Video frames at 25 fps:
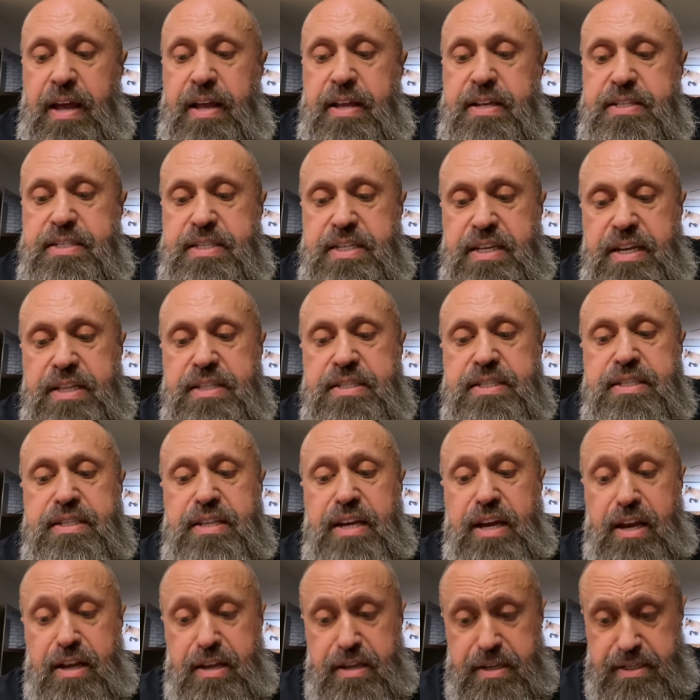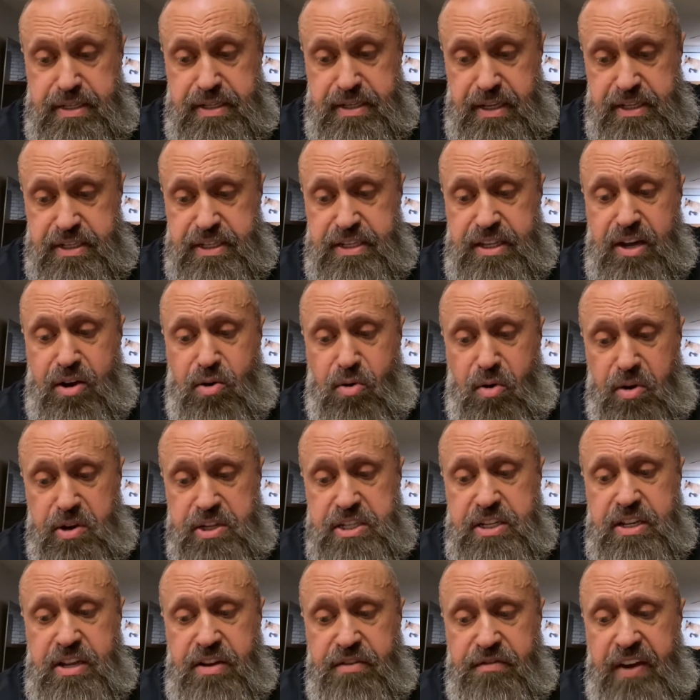Since the
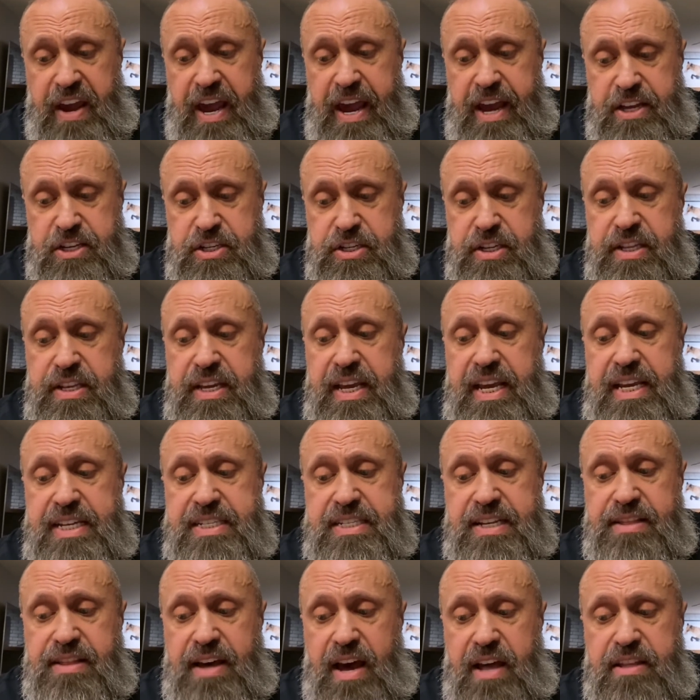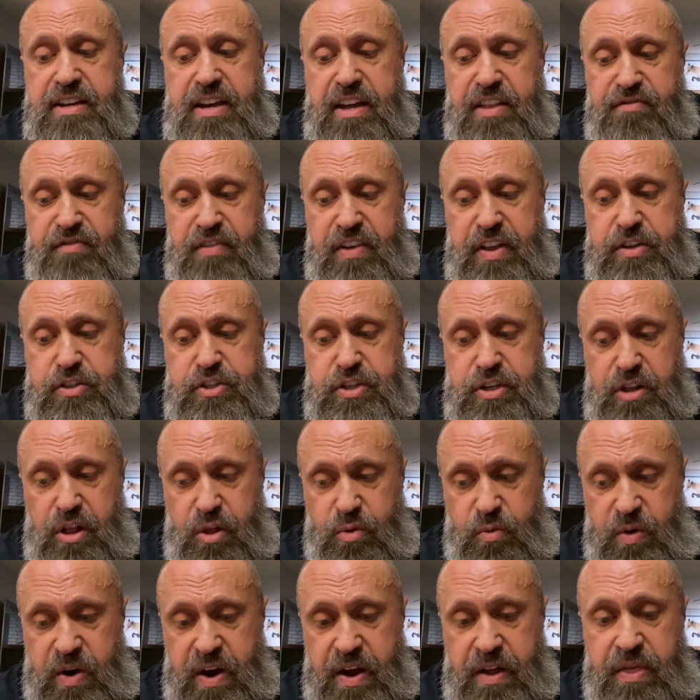causative agent is an
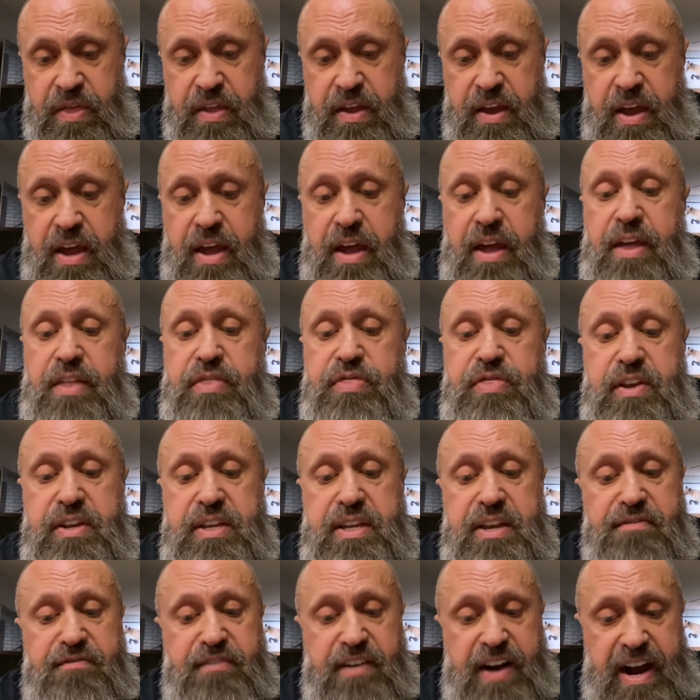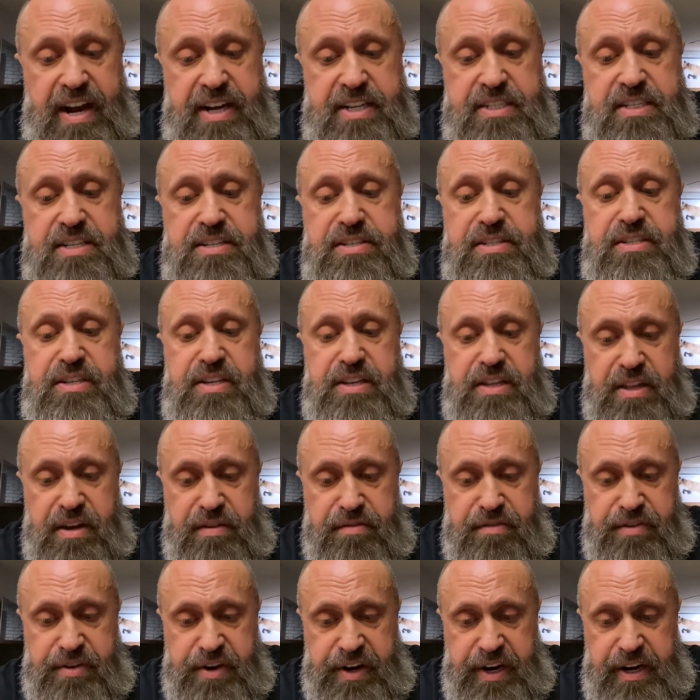unconventional one, the devices
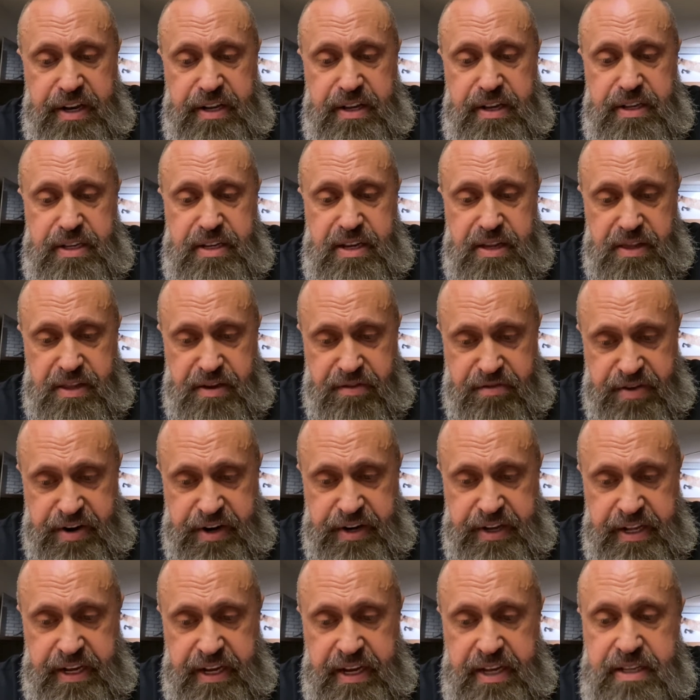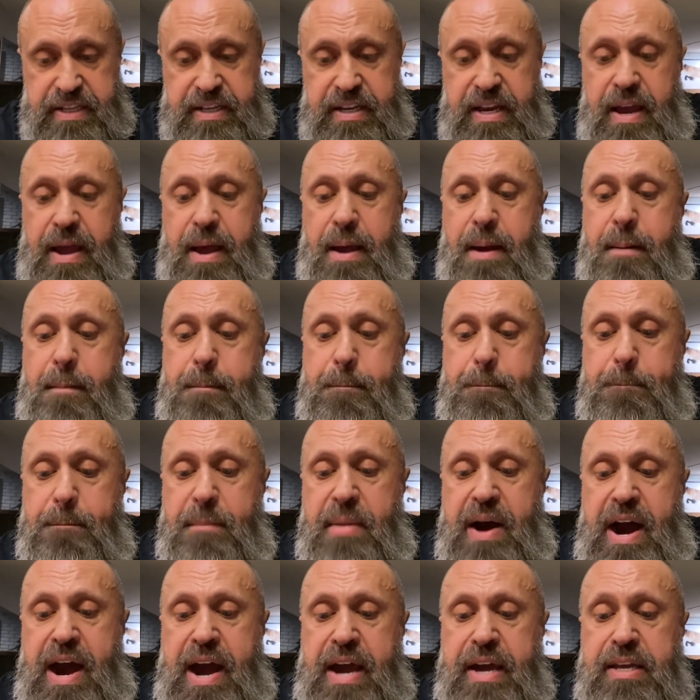delivering it
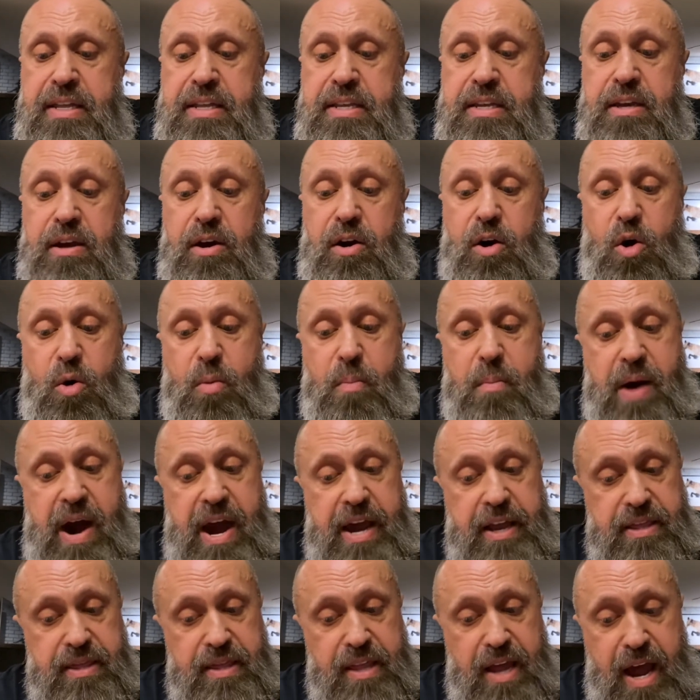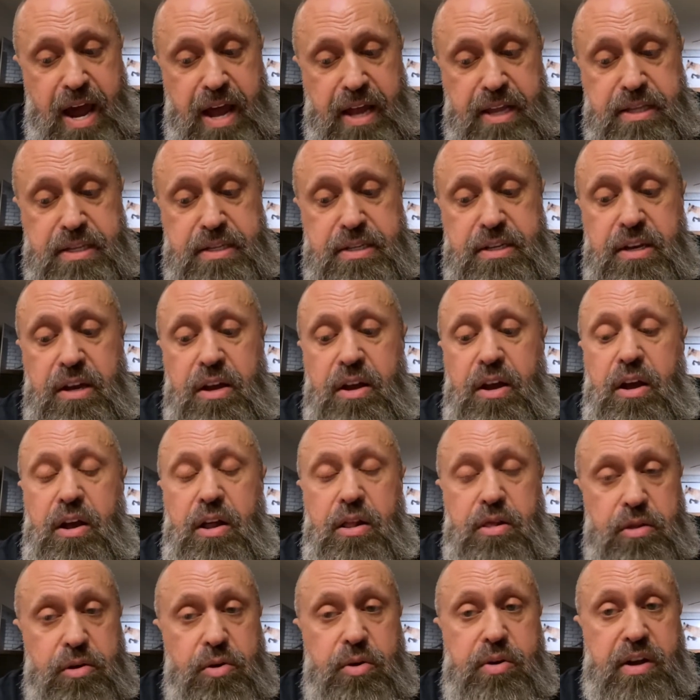might or might not
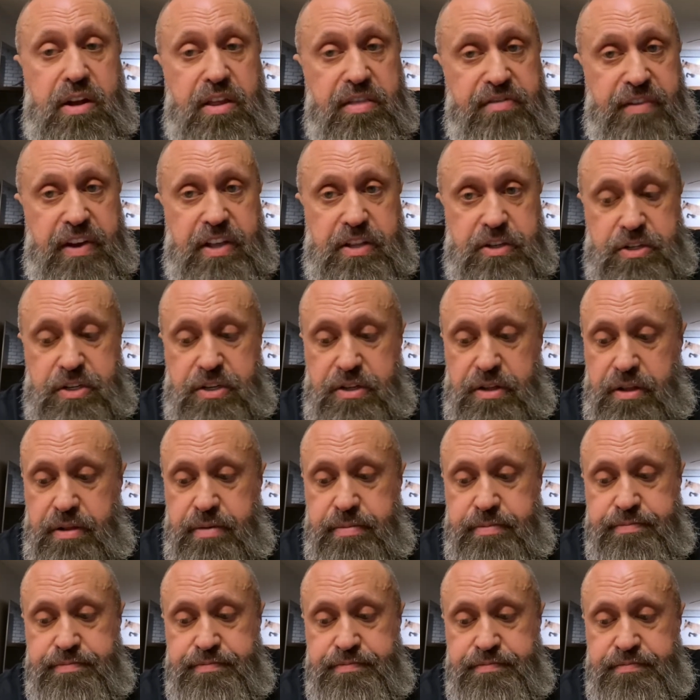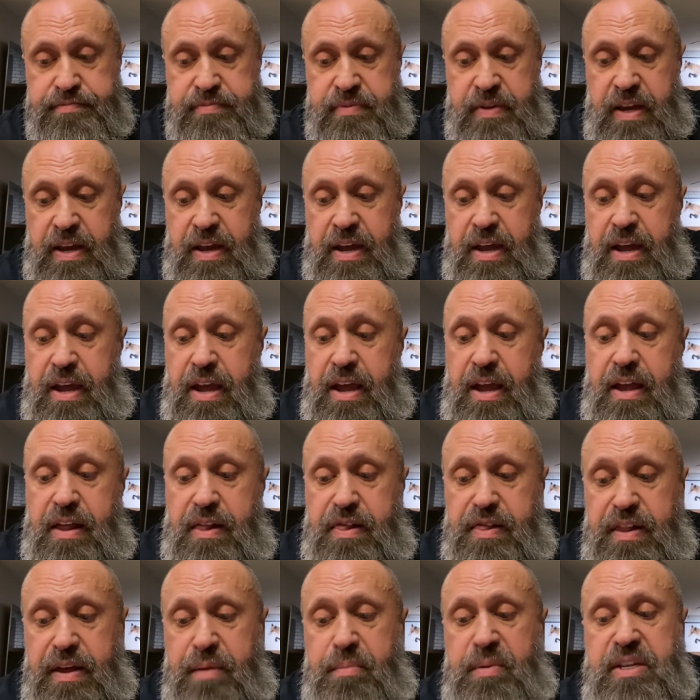look conventional.
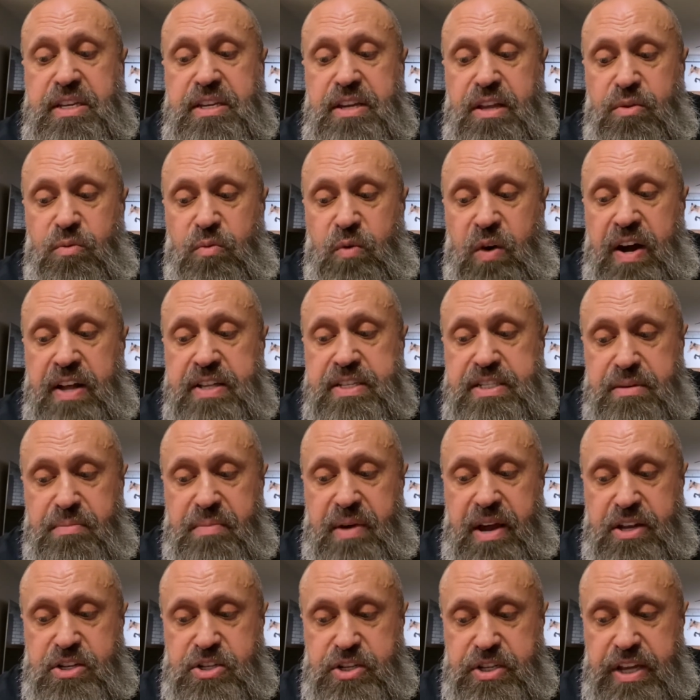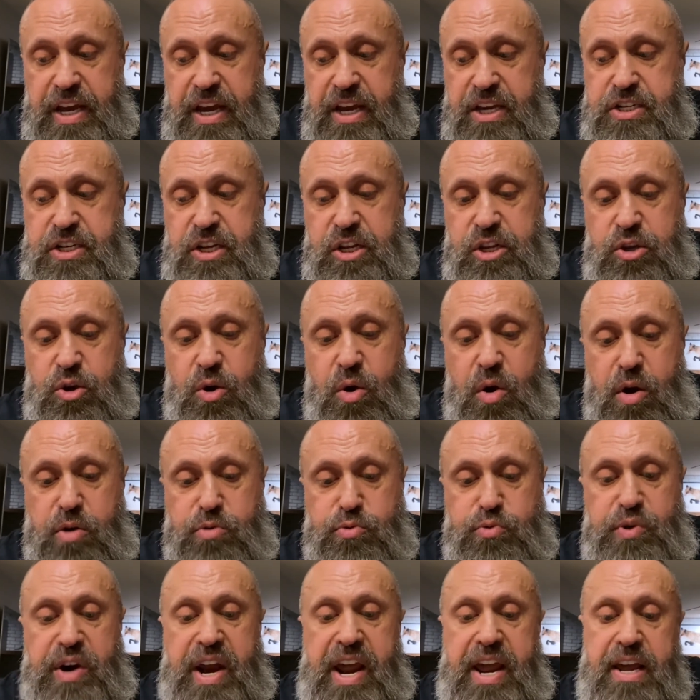Limiting one's imagination to a
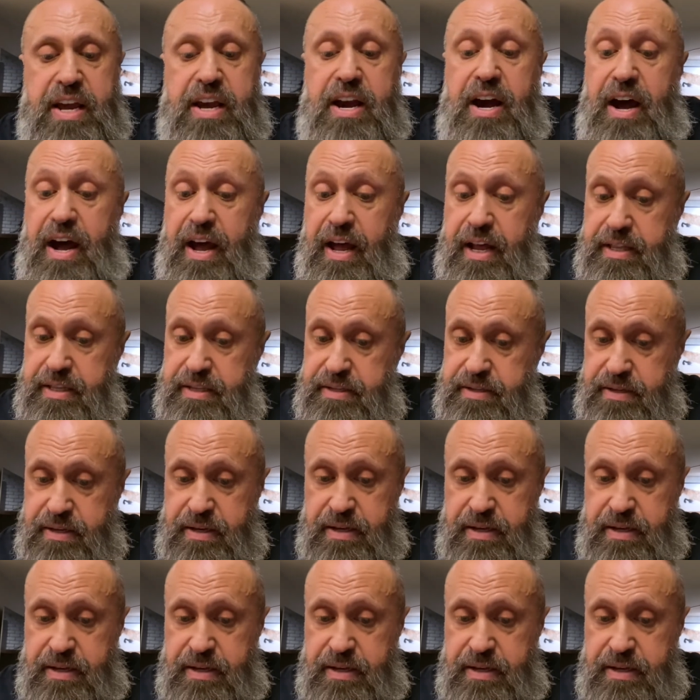ray gun